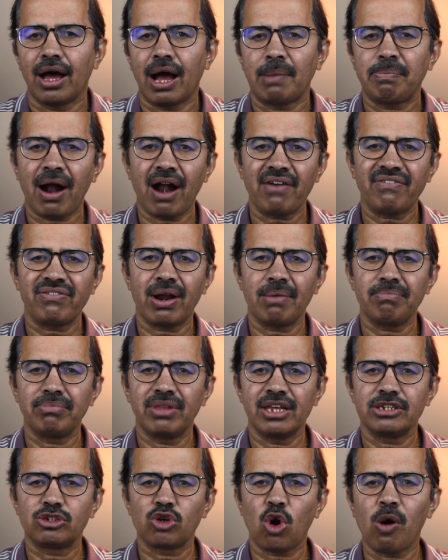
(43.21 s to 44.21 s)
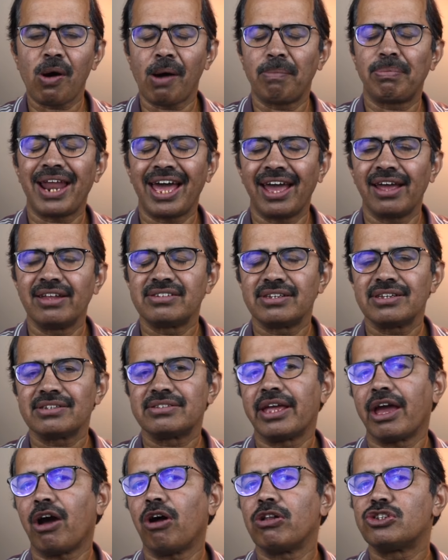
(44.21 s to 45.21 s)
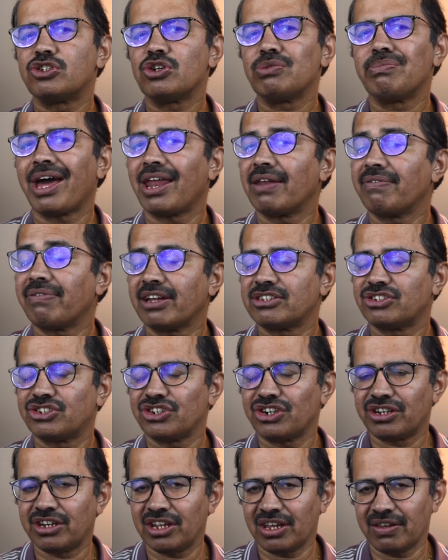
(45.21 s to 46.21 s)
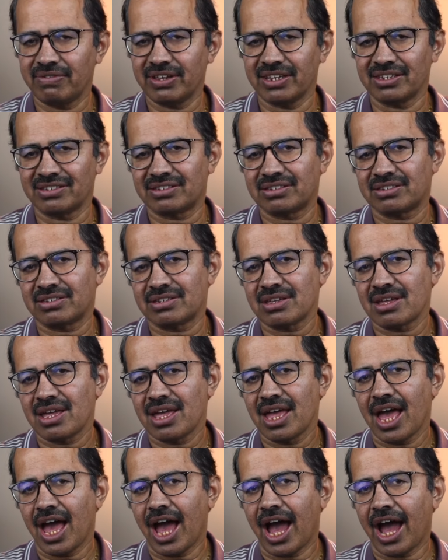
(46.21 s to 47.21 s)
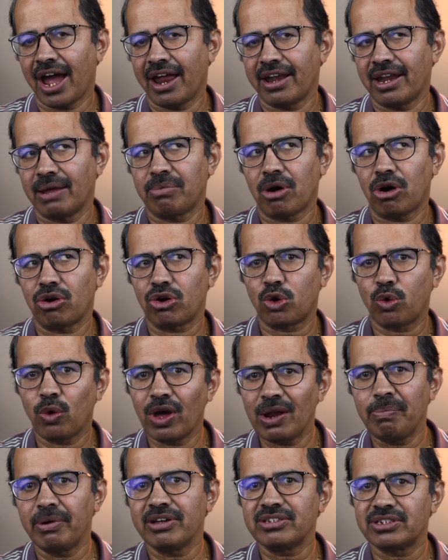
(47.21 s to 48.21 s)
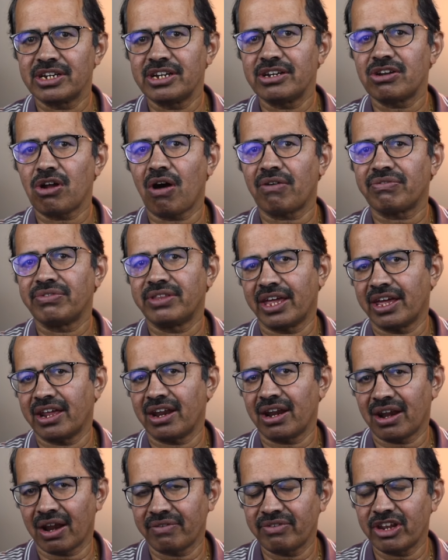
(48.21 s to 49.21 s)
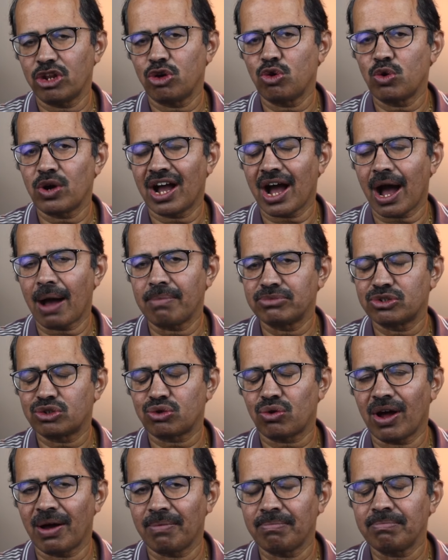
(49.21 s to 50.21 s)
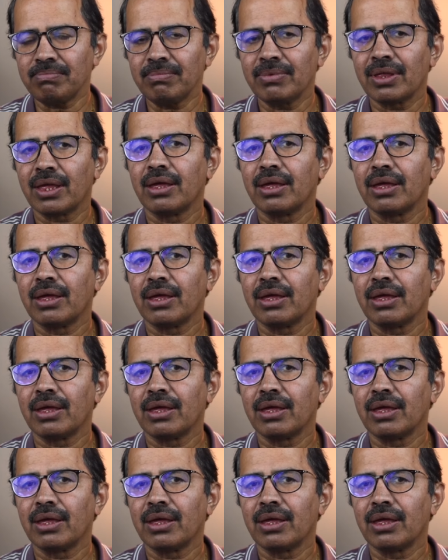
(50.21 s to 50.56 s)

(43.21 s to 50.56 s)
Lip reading: Apart from these home appliances, they also manufacture TVs, and about 12% of their revenue comes from